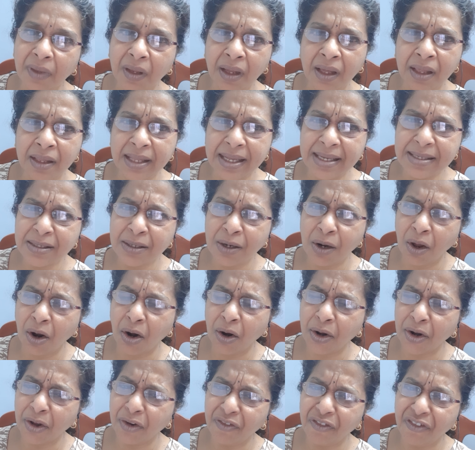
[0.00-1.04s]
there's a
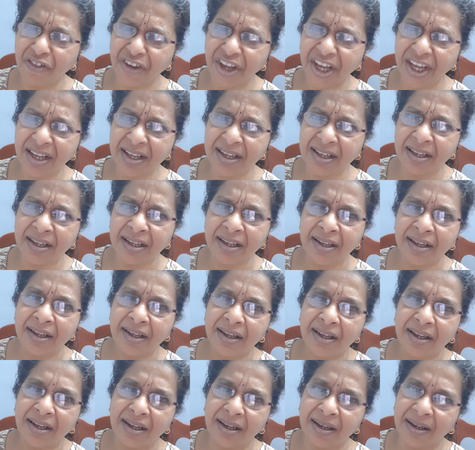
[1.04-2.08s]
lot of fake
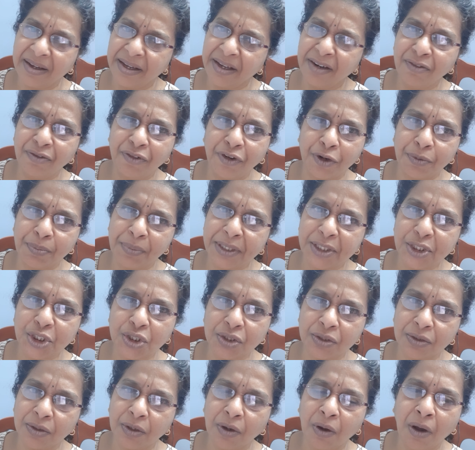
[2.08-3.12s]

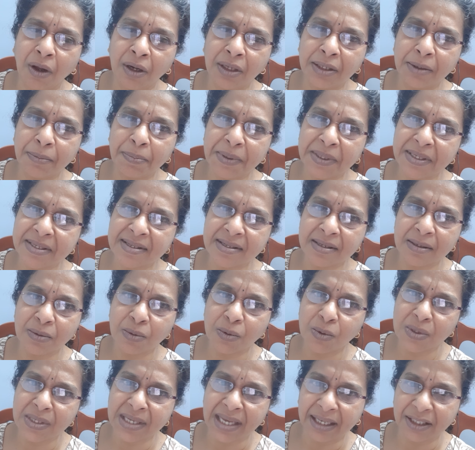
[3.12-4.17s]
information on the person
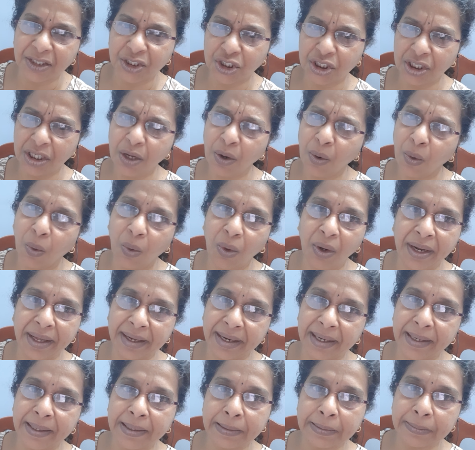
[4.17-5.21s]
who's actually
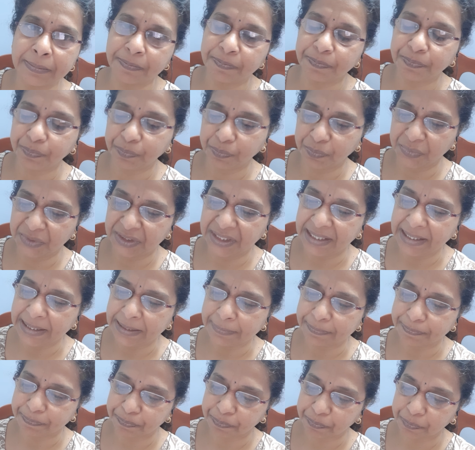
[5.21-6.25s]
holding it. Right?
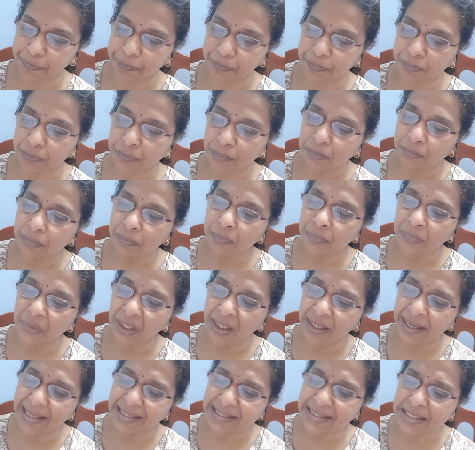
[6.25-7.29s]

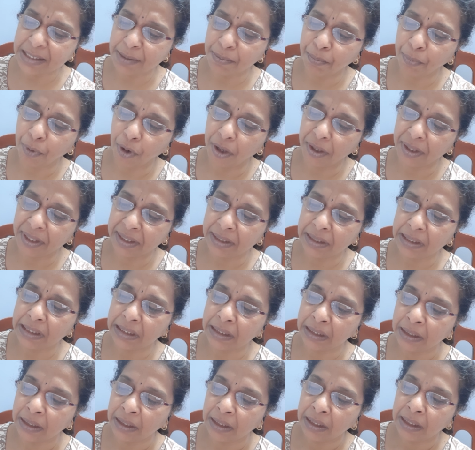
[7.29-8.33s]
Next
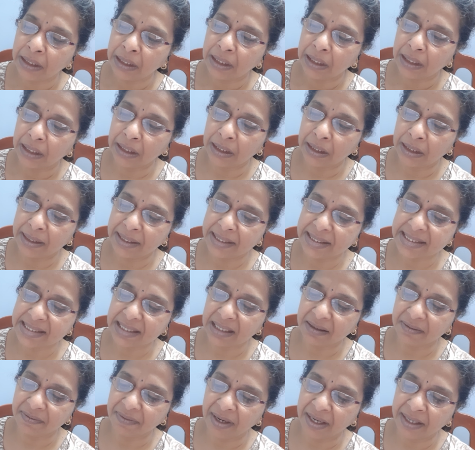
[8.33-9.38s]
important
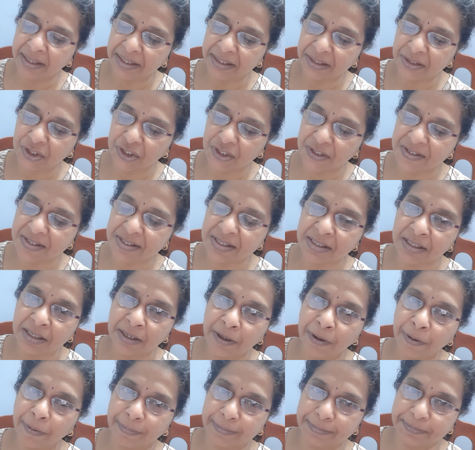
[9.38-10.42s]
disadvantage is
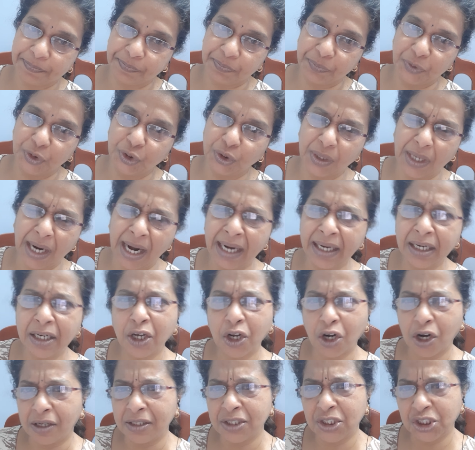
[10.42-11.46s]
you can't
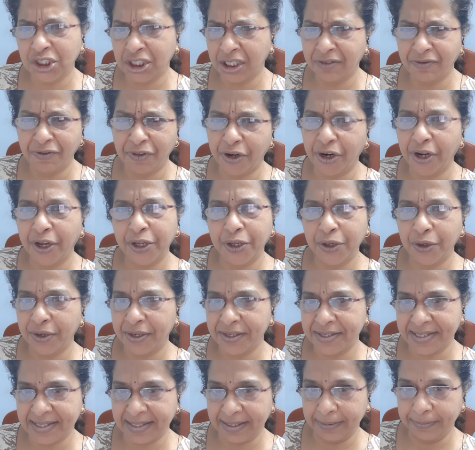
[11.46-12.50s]
cross-check for
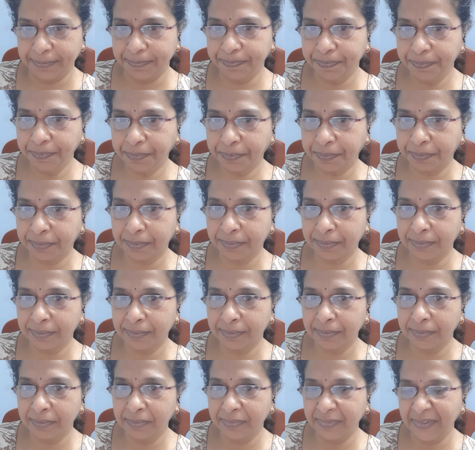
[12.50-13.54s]
accuracy.
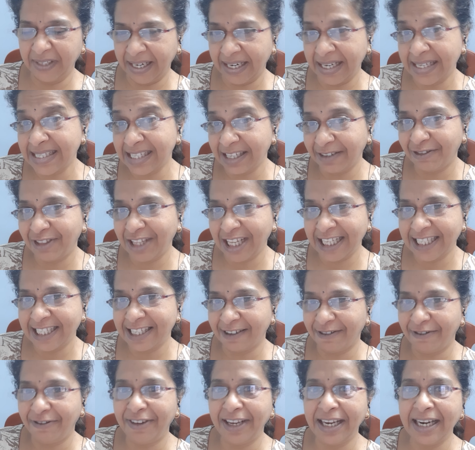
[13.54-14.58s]
Whereas if there's
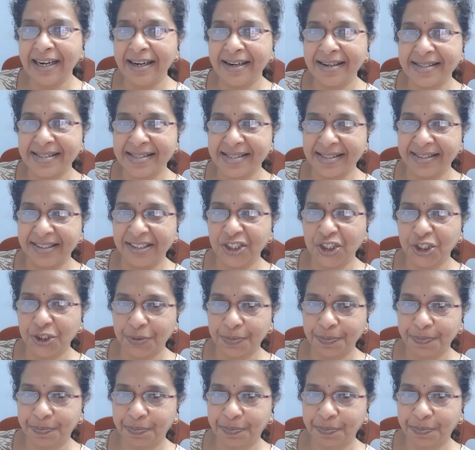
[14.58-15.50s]
a field research,